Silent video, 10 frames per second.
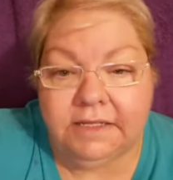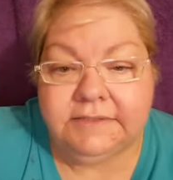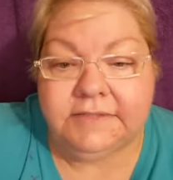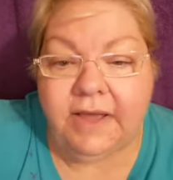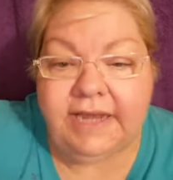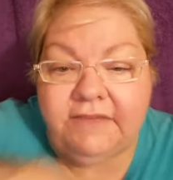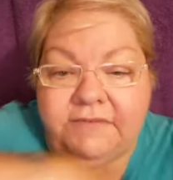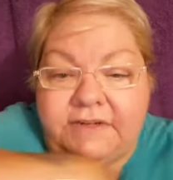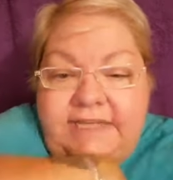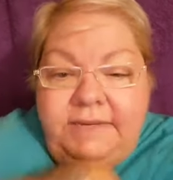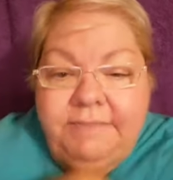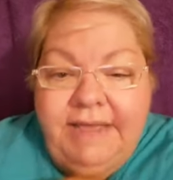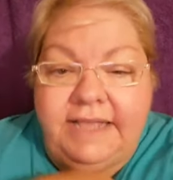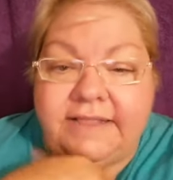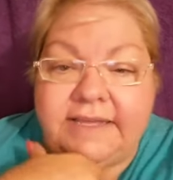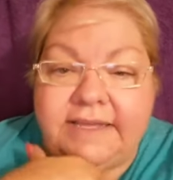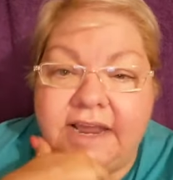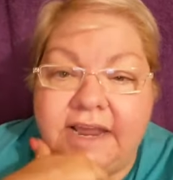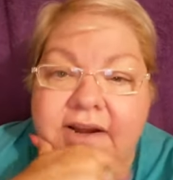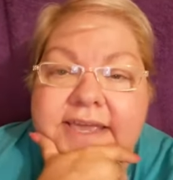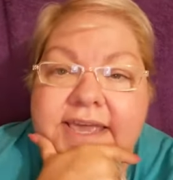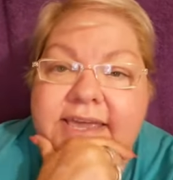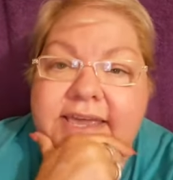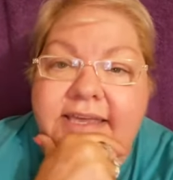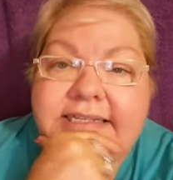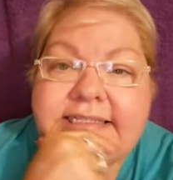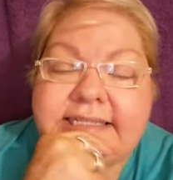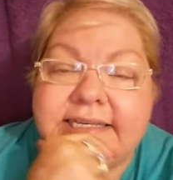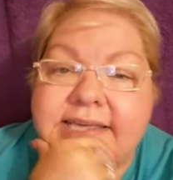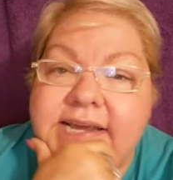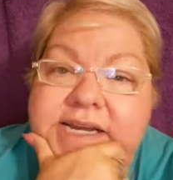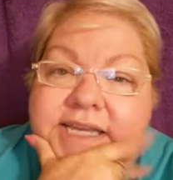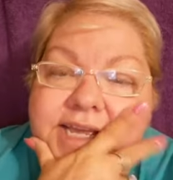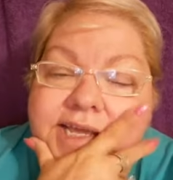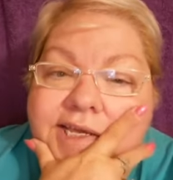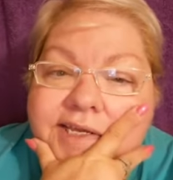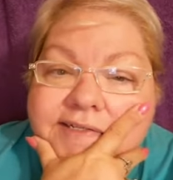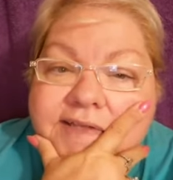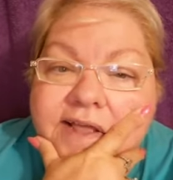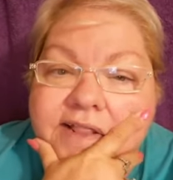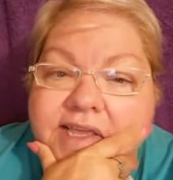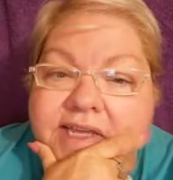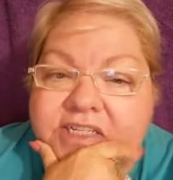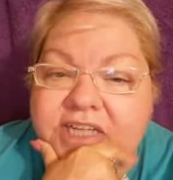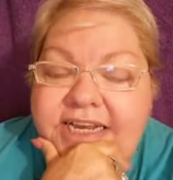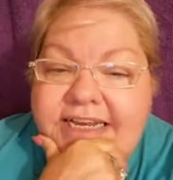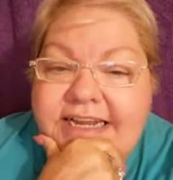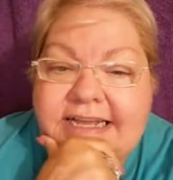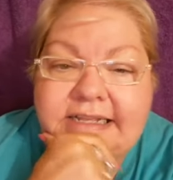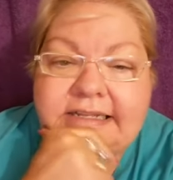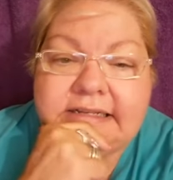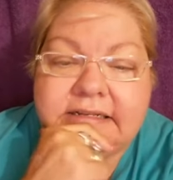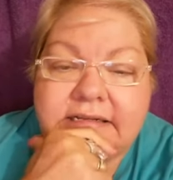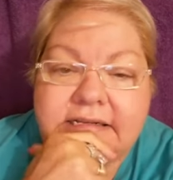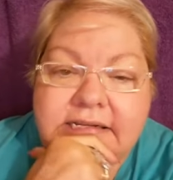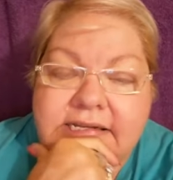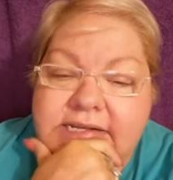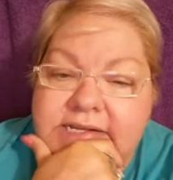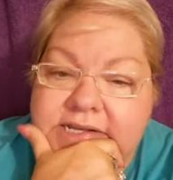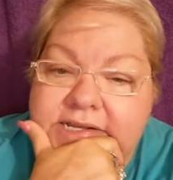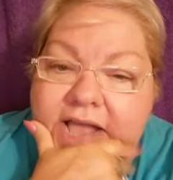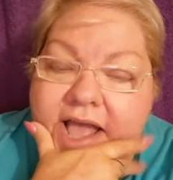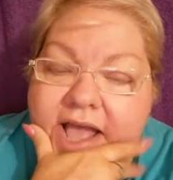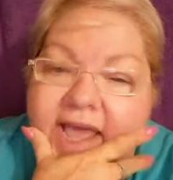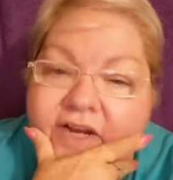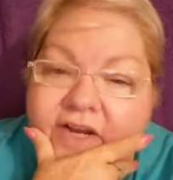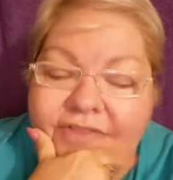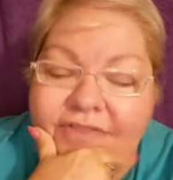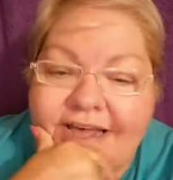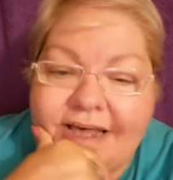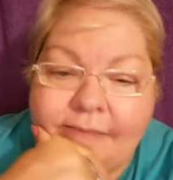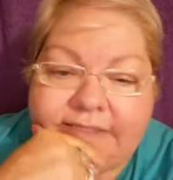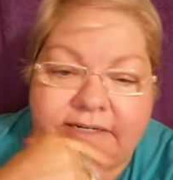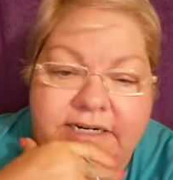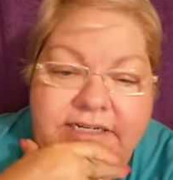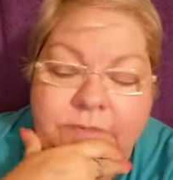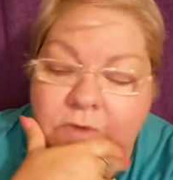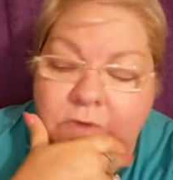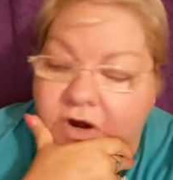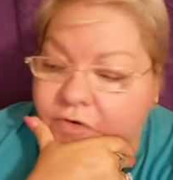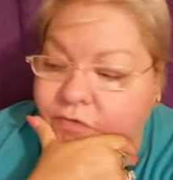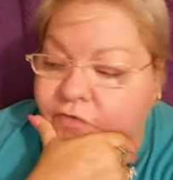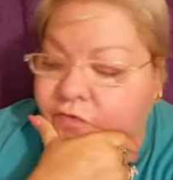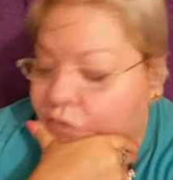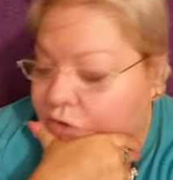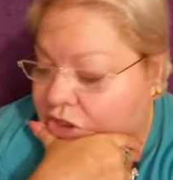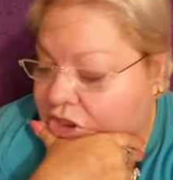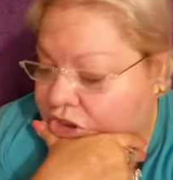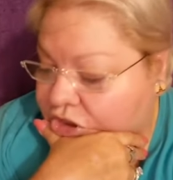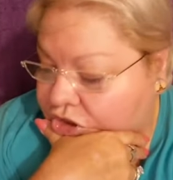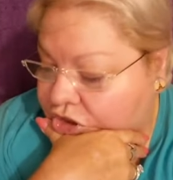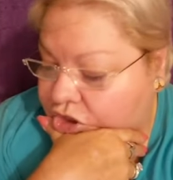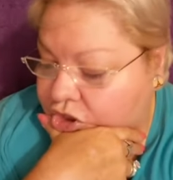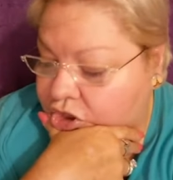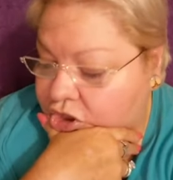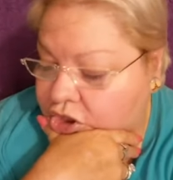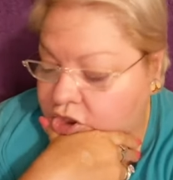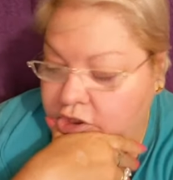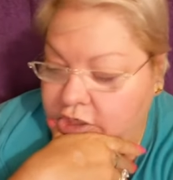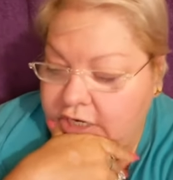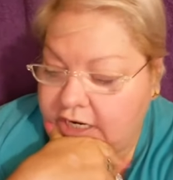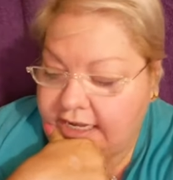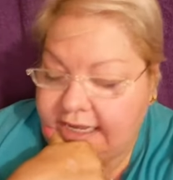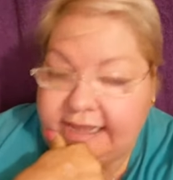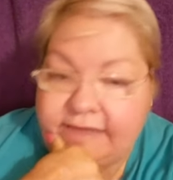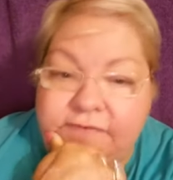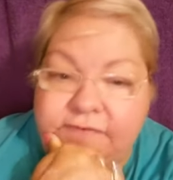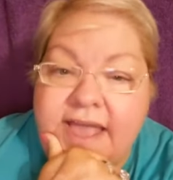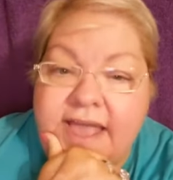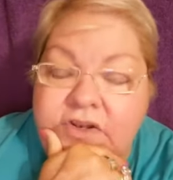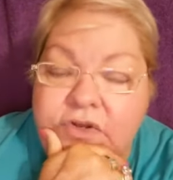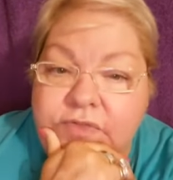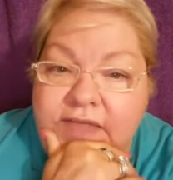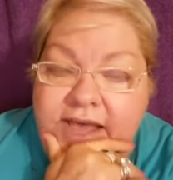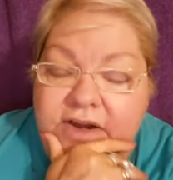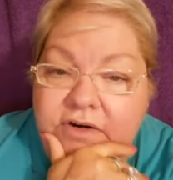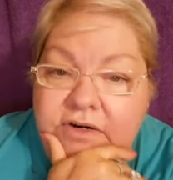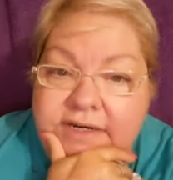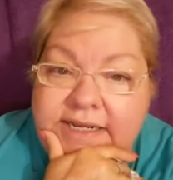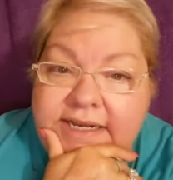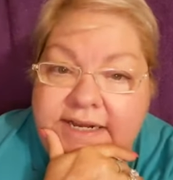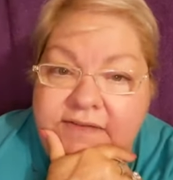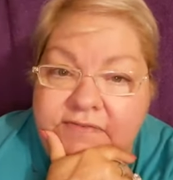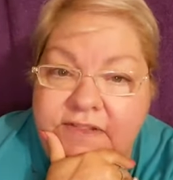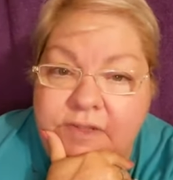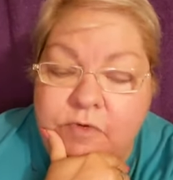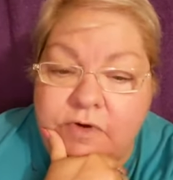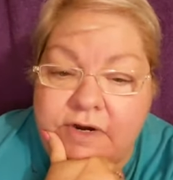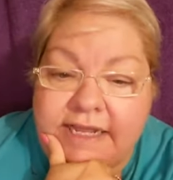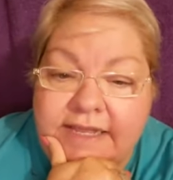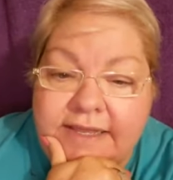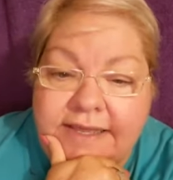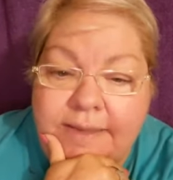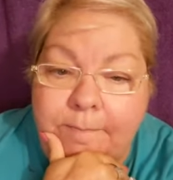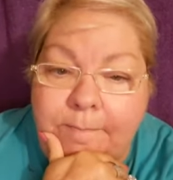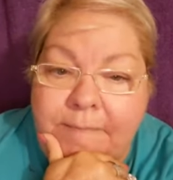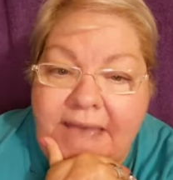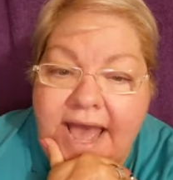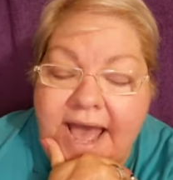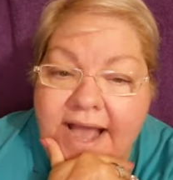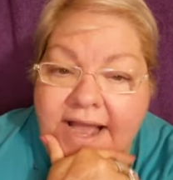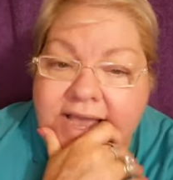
So I never did make the carrot cake. Guess the carrot cake is on the agenda I got to go to the commissary tomorrow for sure. If I do that early enough in the morning and get back,